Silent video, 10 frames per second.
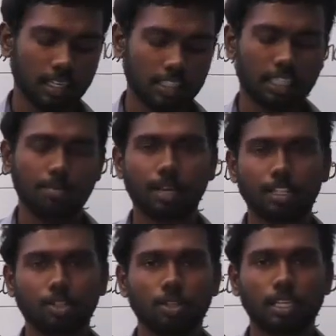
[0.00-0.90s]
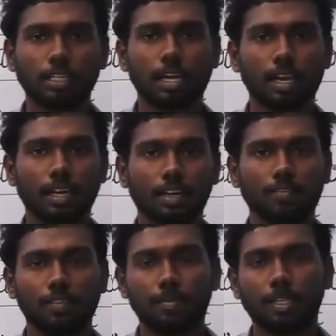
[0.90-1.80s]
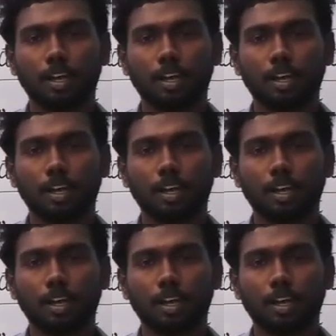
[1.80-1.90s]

she begins to think again, will be the